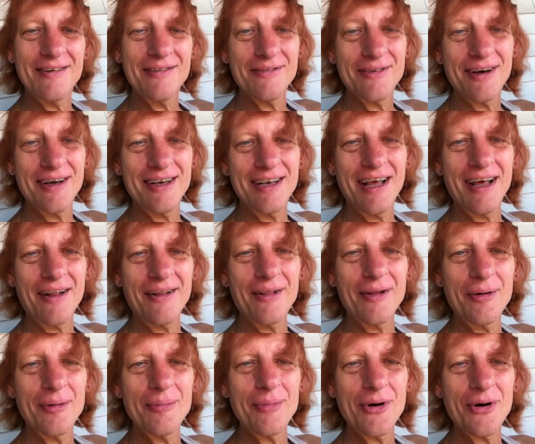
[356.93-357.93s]
you'll find out a
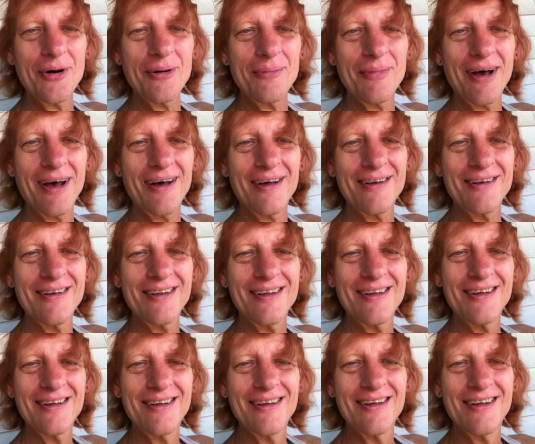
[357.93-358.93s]
little more about
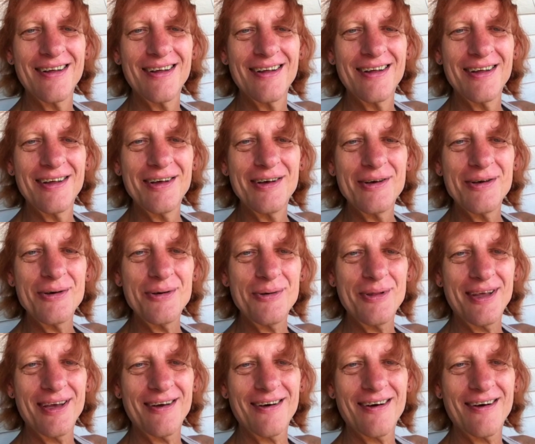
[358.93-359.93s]

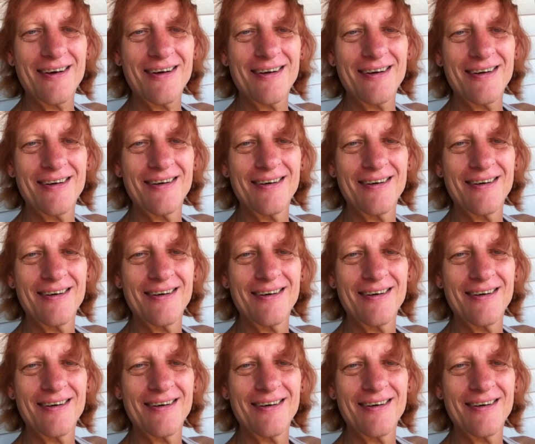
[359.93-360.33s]
who they are